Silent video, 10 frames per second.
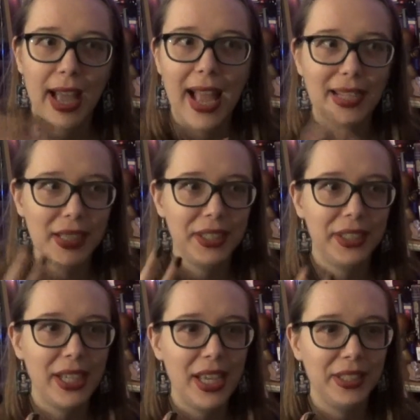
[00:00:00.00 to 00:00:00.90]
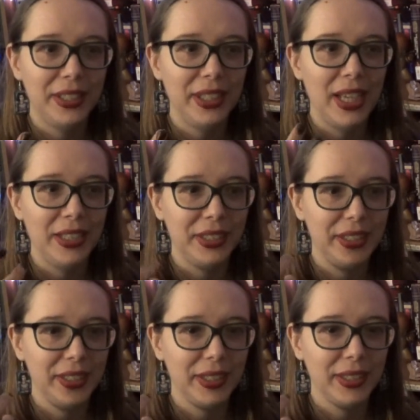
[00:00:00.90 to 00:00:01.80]
and
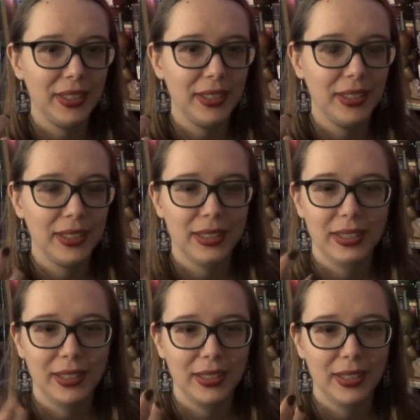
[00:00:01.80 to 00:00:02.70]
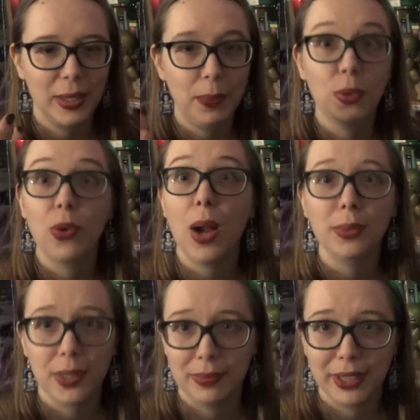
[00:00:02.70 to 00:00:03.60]
its
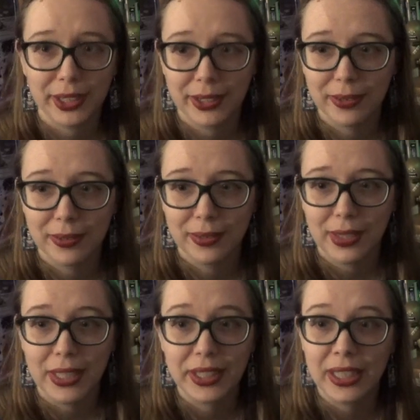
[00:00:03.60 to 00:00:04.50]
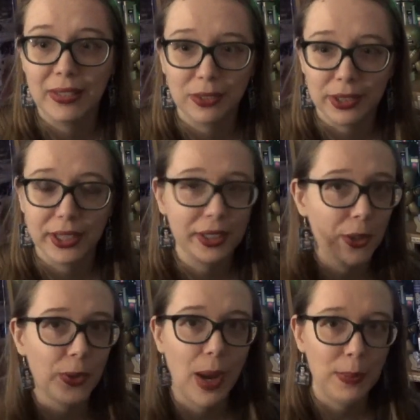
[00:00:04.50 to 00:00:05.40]
problems, its evils, its
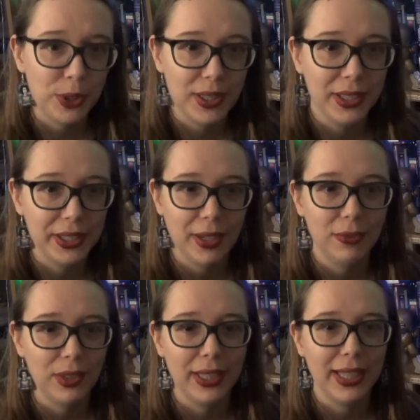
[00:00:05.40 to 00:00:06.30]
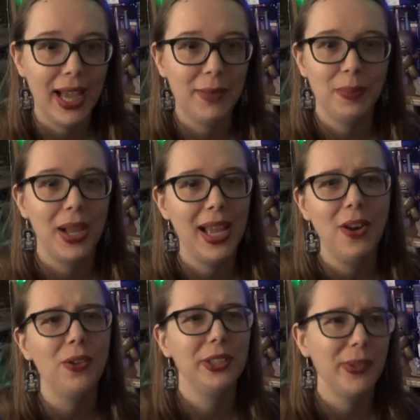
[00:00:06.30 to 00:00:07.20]
corruption and stuff like that. But and
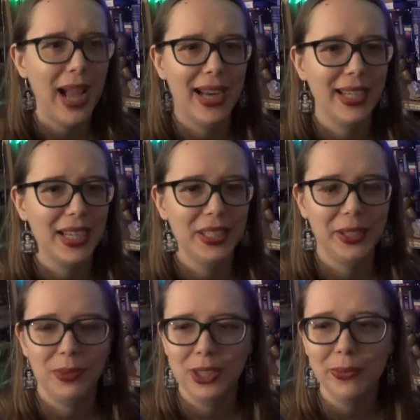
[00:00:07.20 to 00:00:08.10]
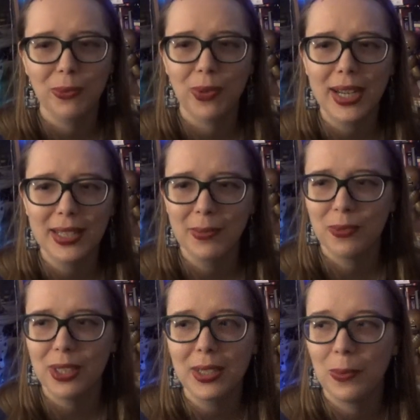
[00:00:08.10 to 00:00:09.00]
also adding in some just
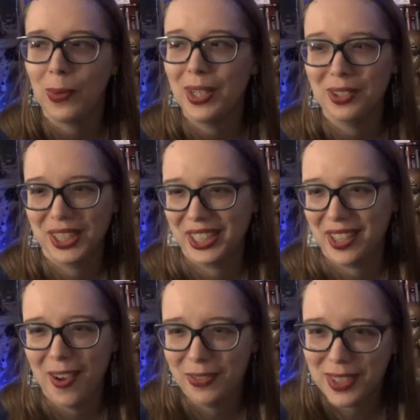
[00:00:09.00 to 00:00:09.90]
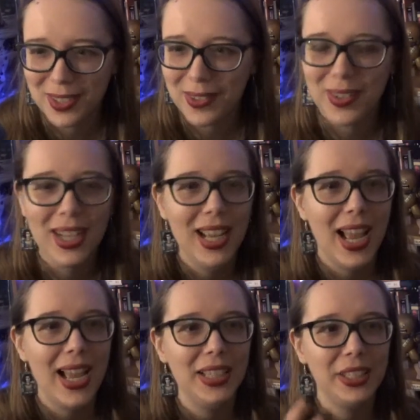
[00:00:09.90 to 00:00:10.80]
random really weird stuff too.
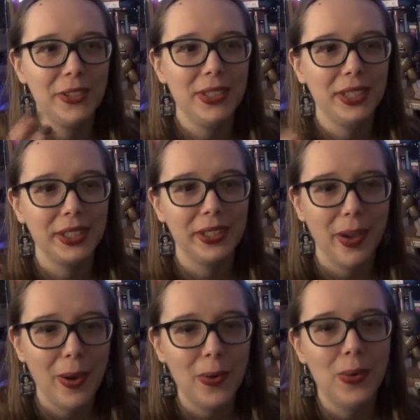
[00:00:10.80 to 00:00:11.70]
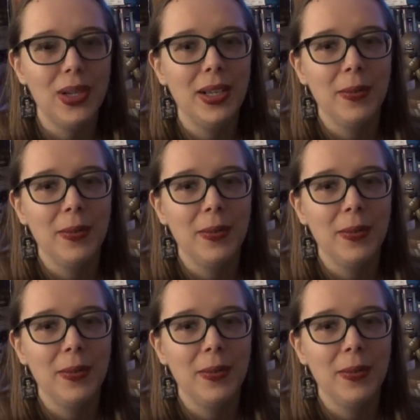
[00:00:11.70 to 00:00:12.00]
It's just so